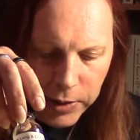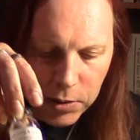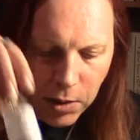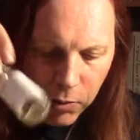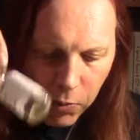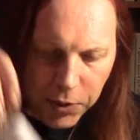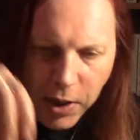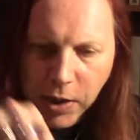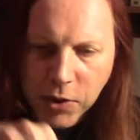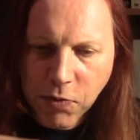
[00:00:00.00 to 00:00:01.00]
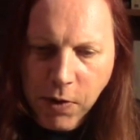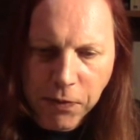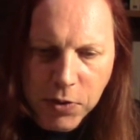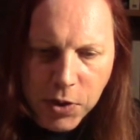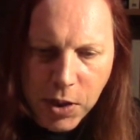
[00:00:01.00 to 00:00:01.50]
Don't know what the cask
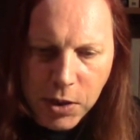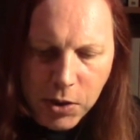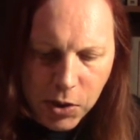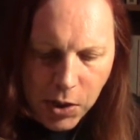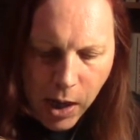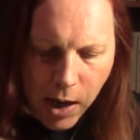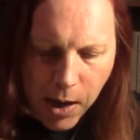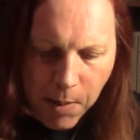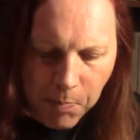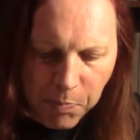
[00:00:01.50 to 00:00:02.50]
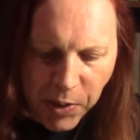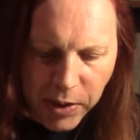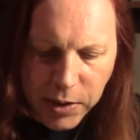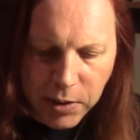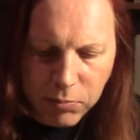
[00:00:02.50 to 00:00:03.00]
reference is,
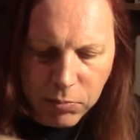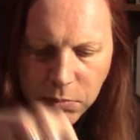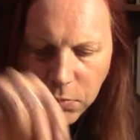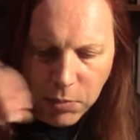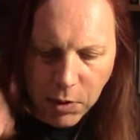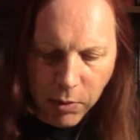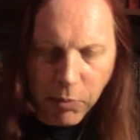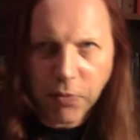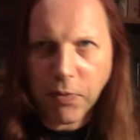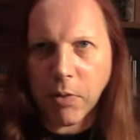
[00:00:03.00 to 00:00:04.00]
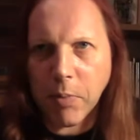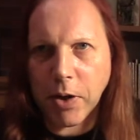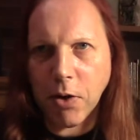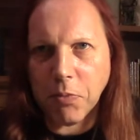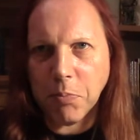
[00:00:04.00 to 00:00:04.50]
but there wasn't very
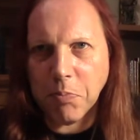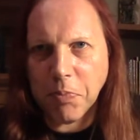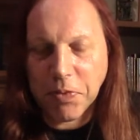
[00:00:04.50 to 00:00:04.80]
many of them